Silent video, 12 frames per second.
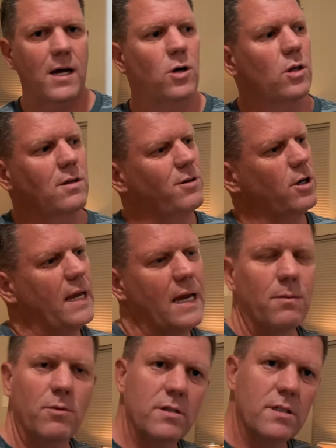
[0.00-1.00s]
all of our
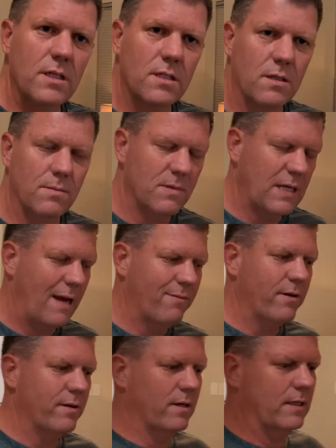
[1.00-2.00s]
camera systems,
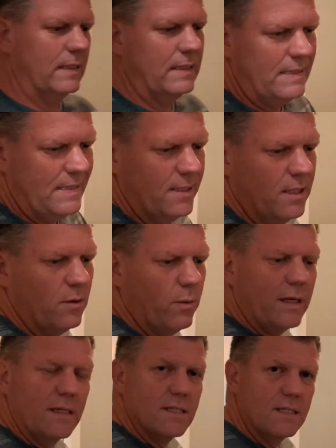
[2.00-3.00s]
everything we
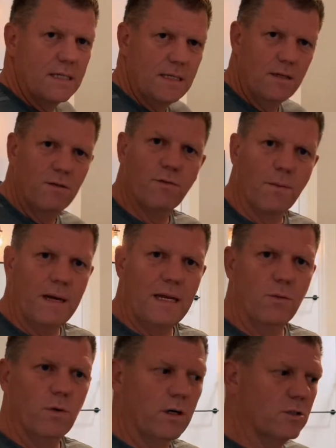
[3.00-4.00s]
can see from
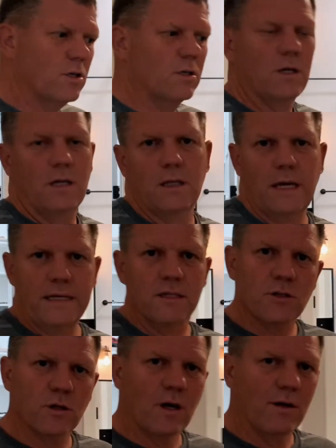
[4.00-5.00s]
anywhere. Turn on lights,
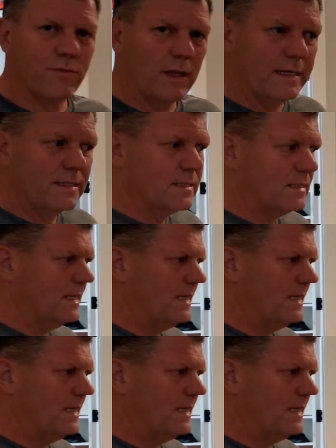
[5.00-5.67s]
turn off lights.